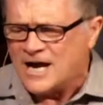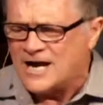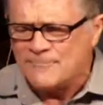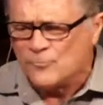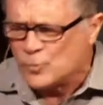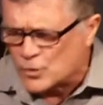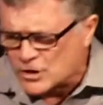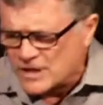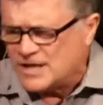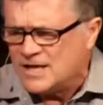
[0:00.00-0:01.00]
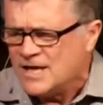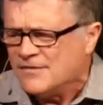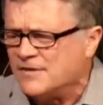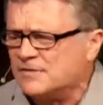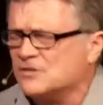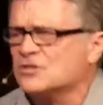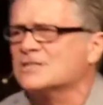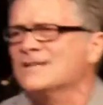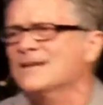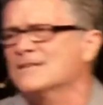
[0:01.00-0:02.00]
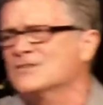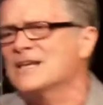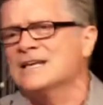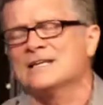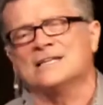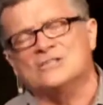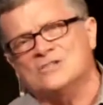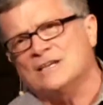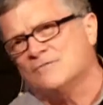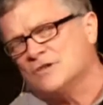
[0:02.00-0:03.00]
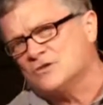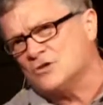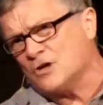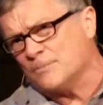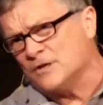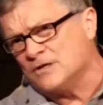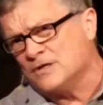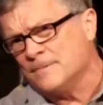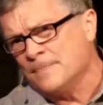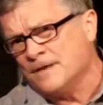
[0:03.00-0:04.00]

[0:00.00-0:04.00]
I'm worried that just like Satan deceived the serpent